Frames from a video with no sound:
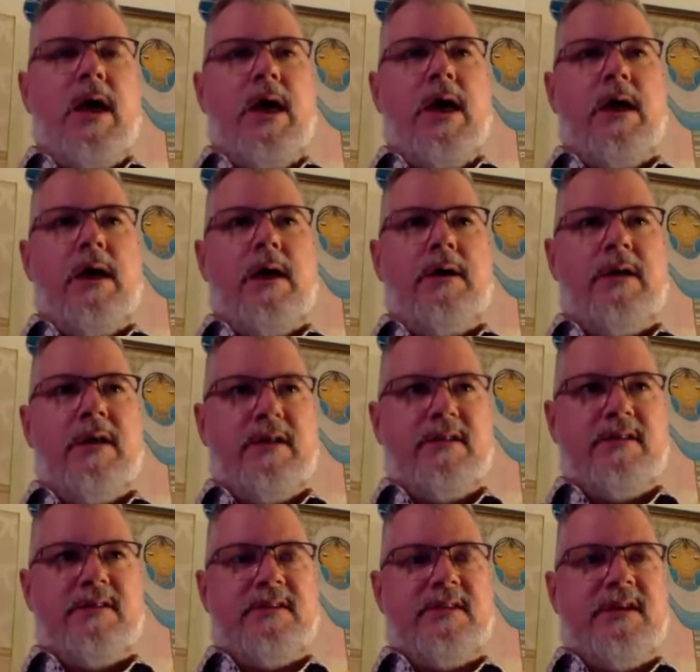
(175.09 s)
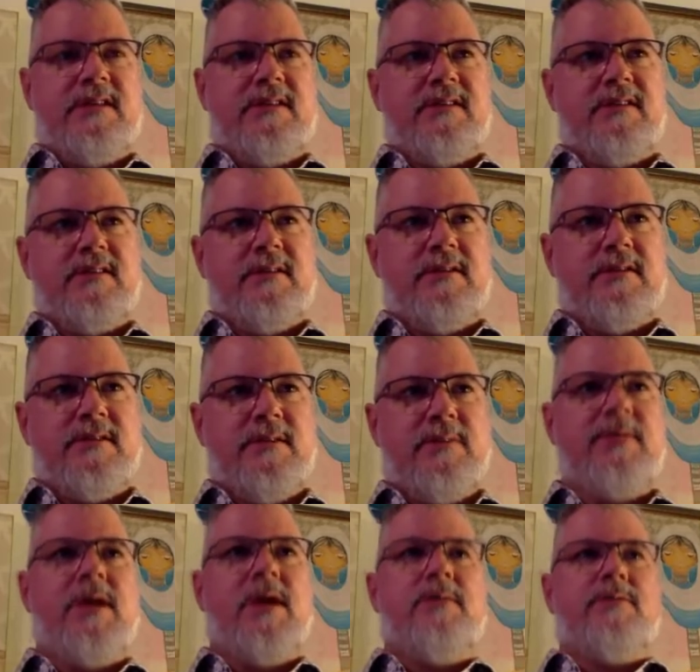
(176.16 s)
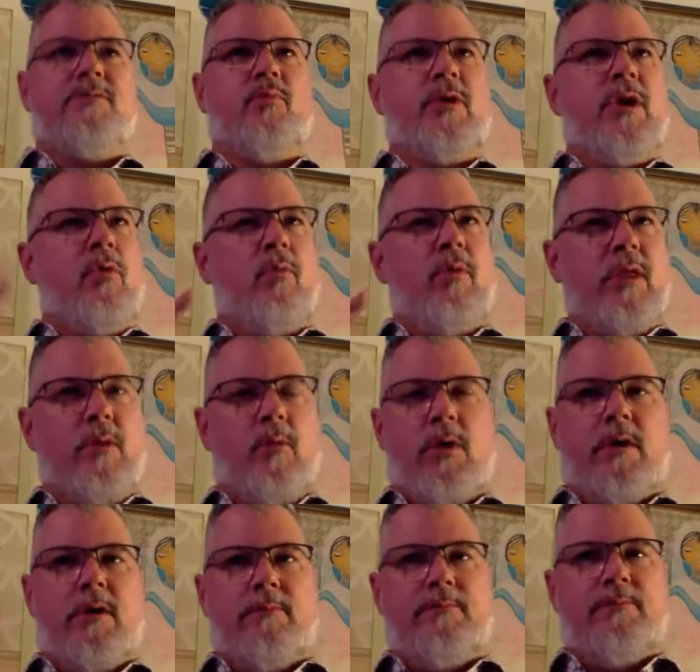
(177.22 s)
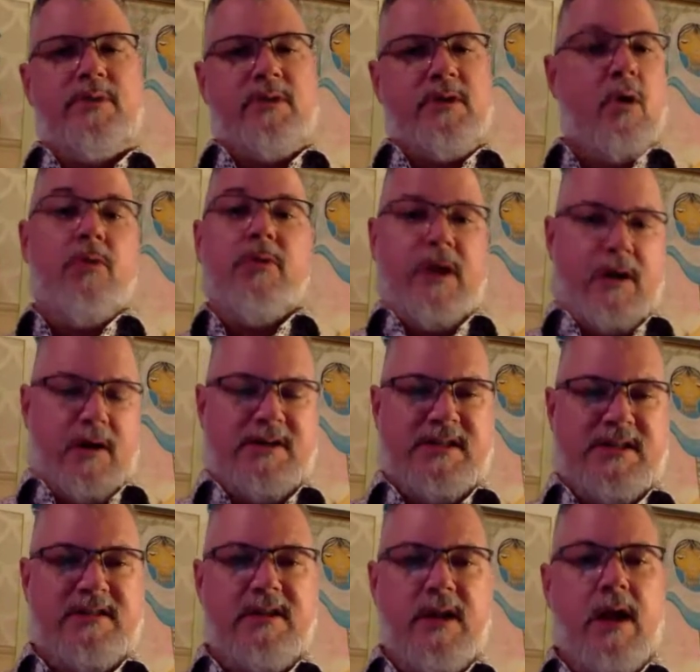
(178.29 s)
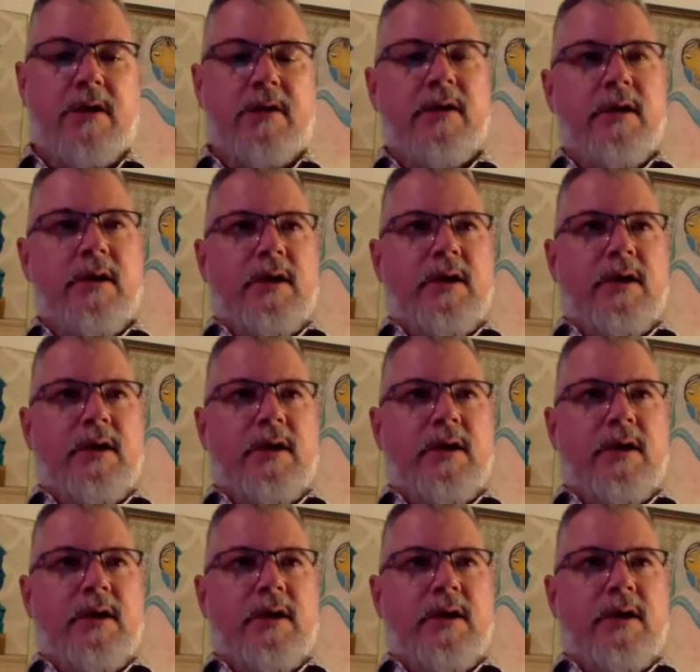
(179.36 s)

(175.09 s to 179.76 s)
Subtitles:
And it's sometimes we don't really want to go there because it's not